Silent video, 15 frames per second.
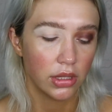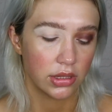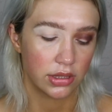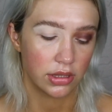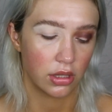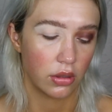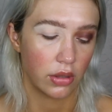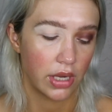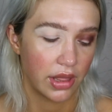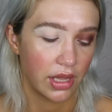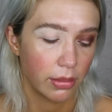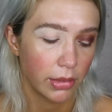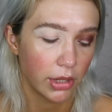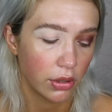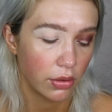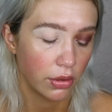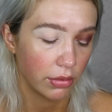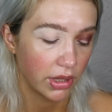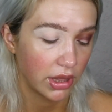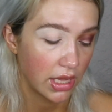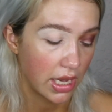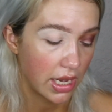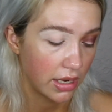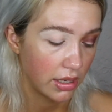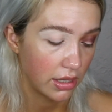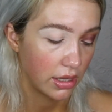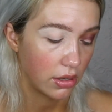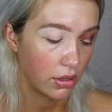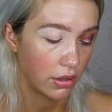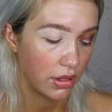So I think I'm going to go in with that,
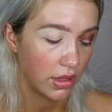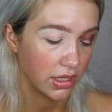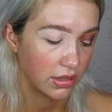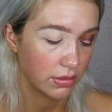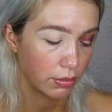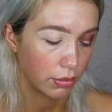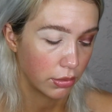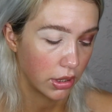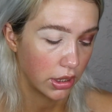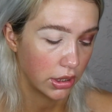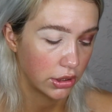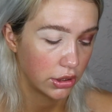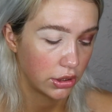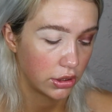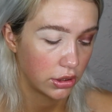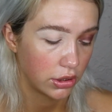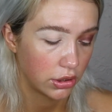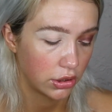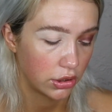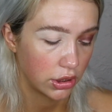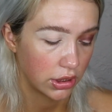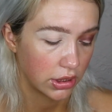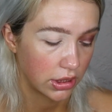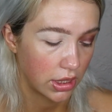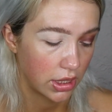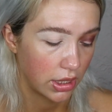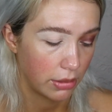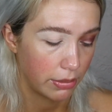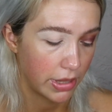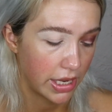and on this brush just
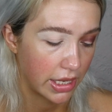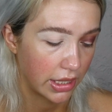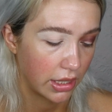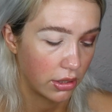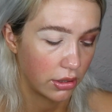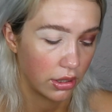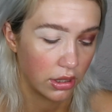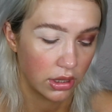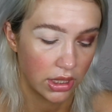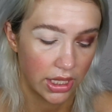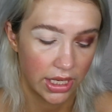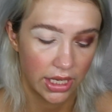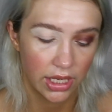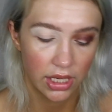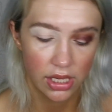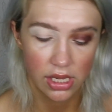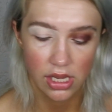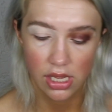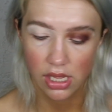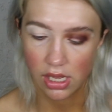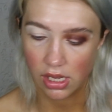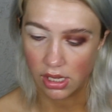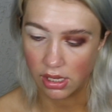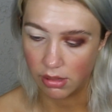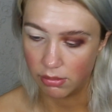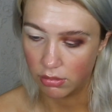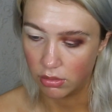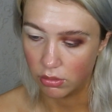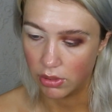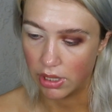kind of pack it on the lid.
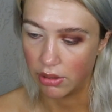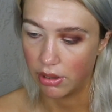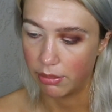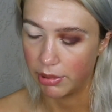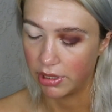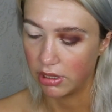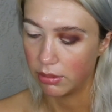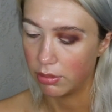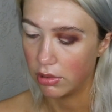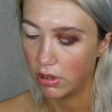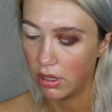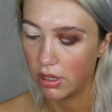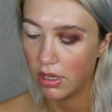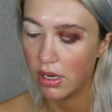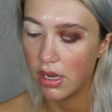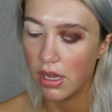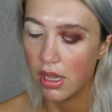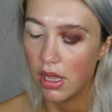Wow, that picked up a lot.